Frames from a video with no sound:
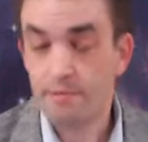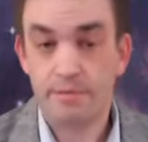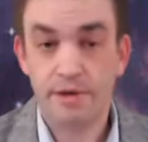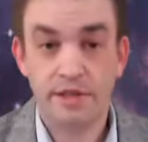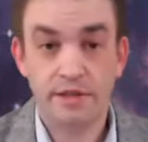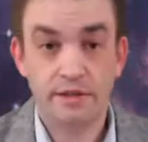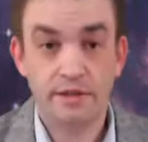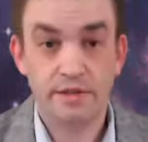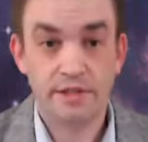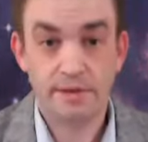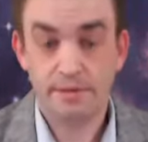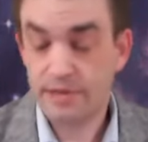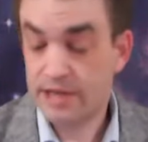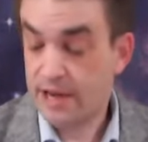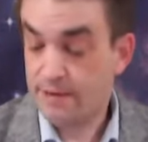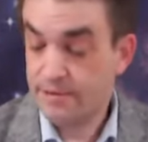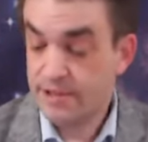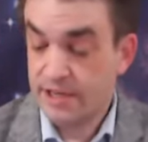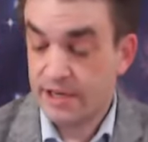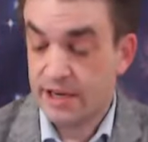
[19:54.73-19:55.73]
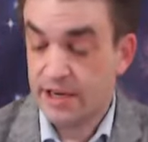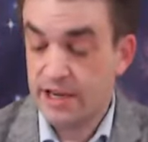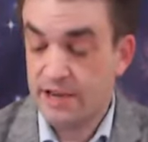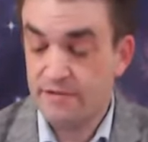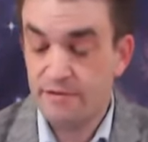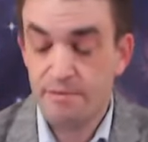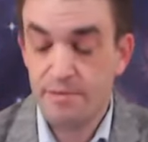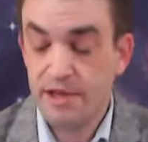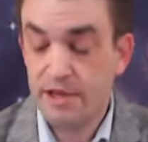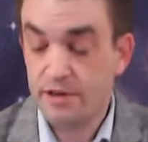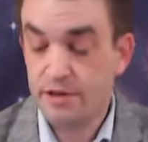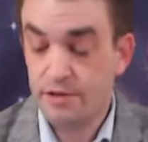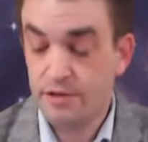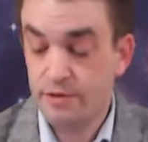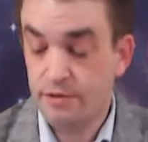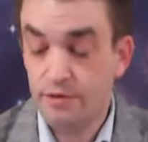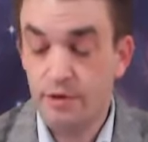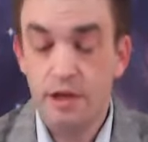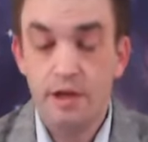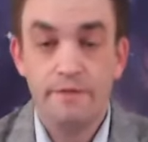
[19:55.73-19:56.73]
But sometimes it can even be
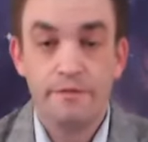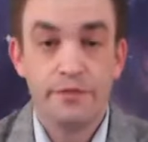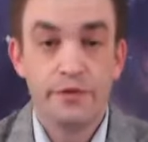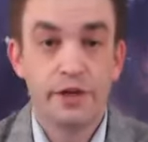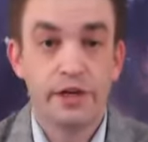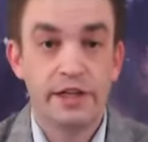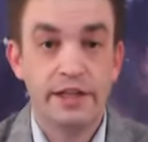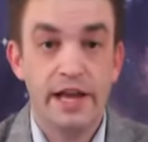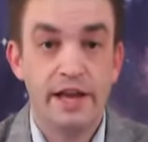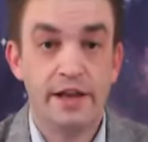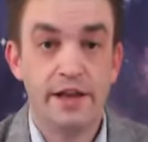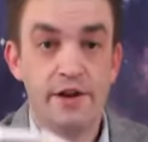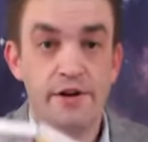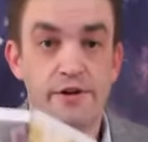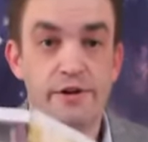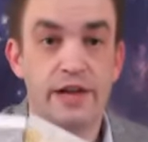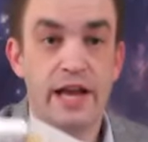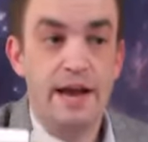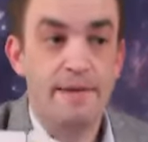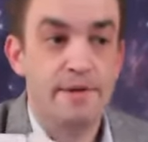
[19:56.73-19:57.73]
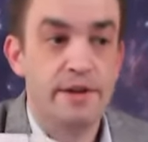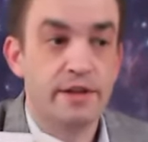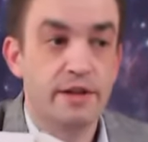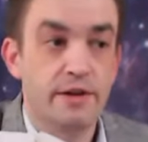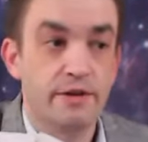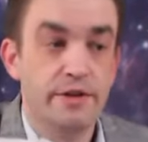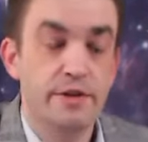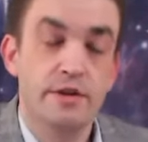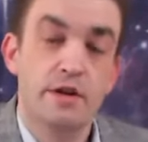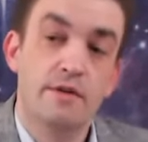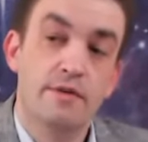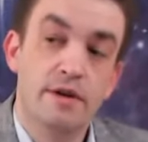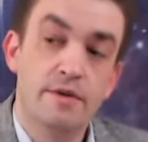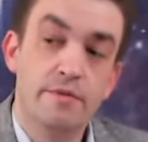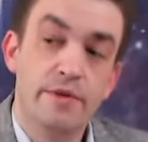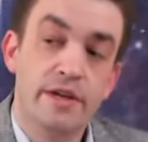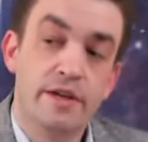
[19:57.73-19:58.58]
to look at that carrot cabinet and go, you know what?